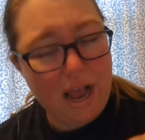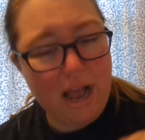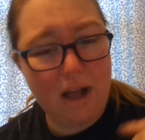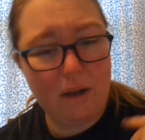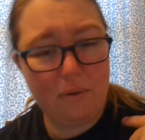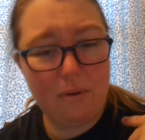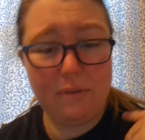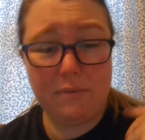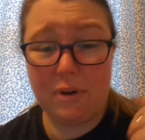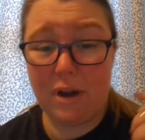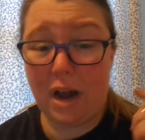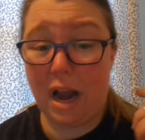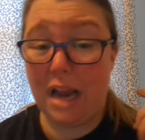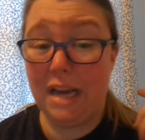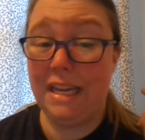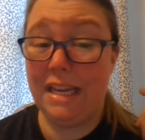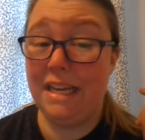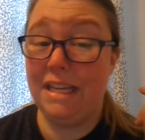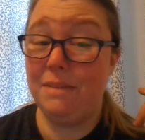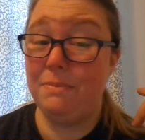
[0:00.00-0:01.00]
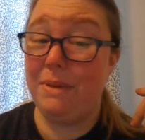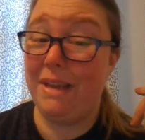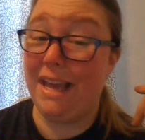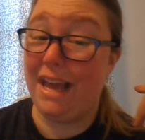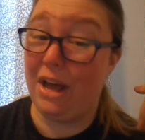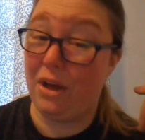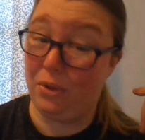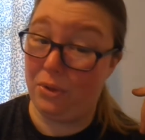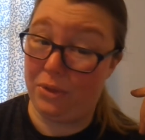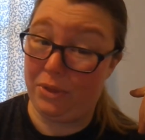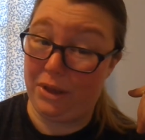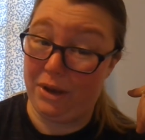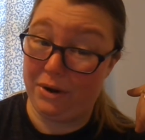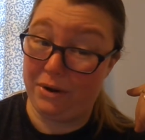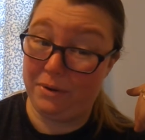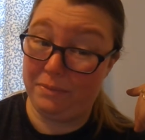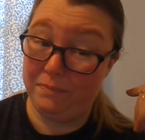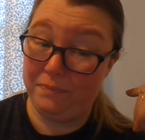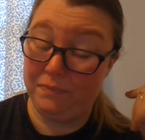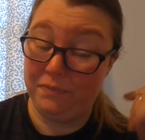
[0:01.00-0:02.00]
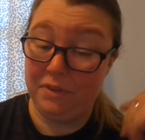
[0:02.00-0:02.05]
However, I need to be healthier.